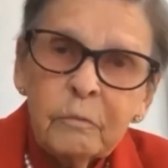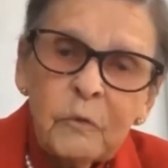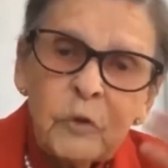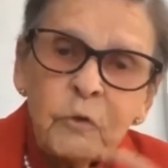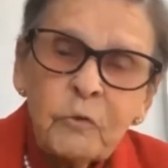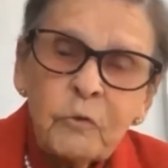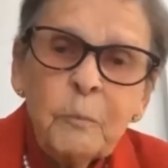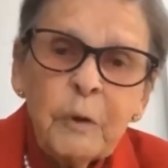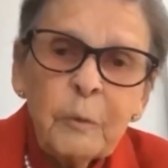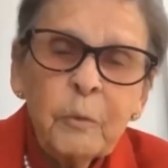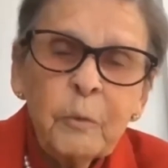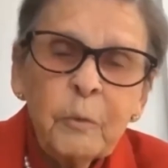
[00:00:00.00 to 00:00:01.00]
street
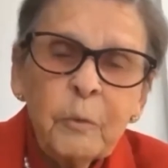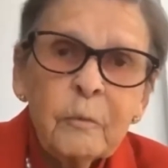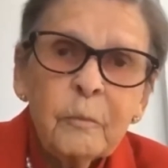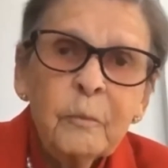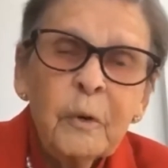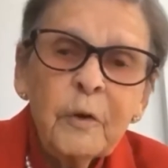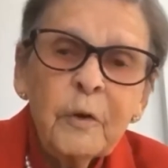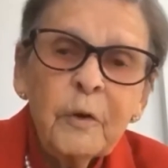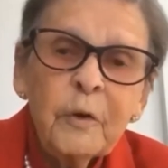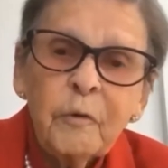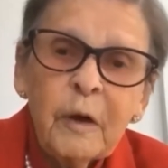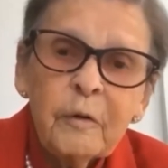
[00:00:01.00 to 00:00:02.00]
people milling
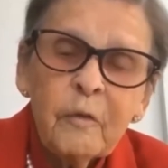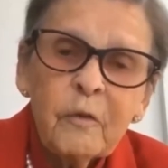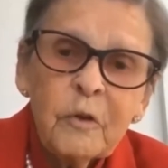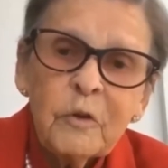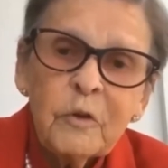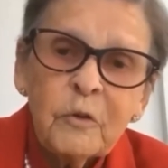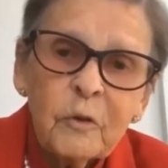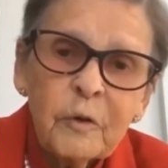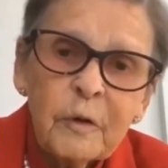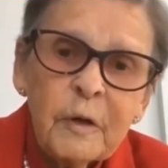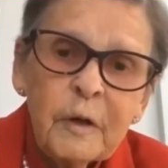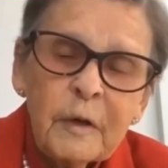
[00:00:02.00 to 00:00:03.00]
around on the seashore,
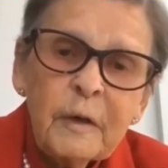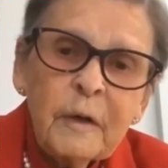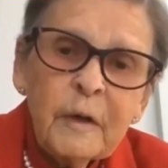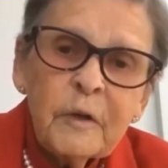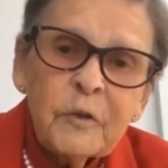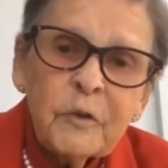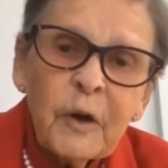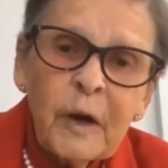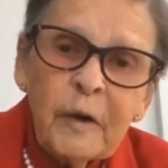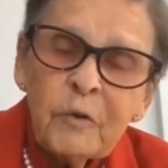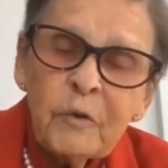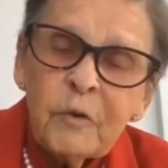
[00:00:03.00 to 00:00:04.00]
and
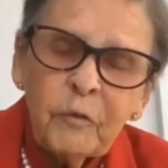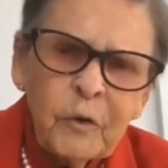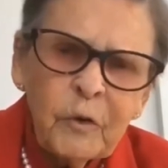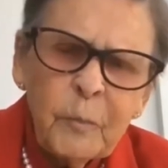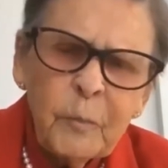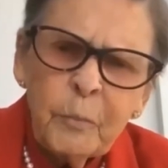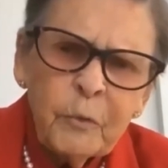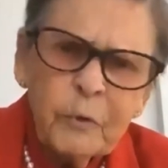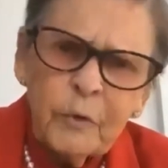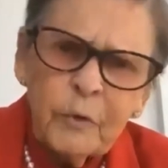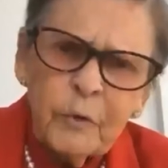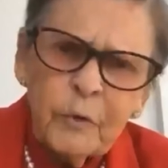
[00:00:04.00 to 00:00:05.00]
Jairus, this very
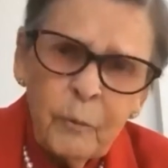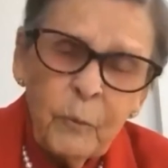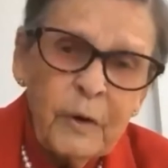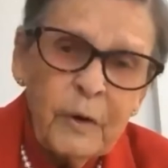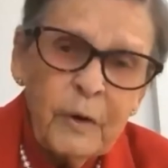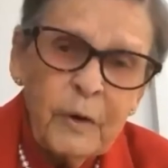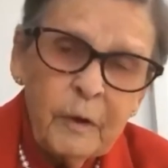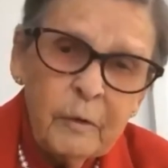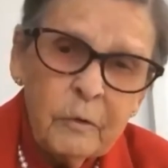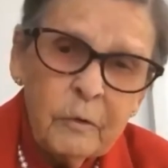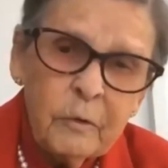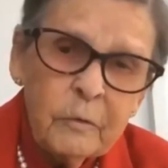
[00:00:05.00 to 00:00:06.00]
important man, went down
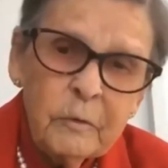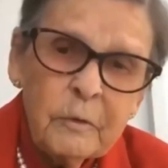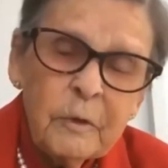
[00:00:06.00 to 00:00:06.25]
to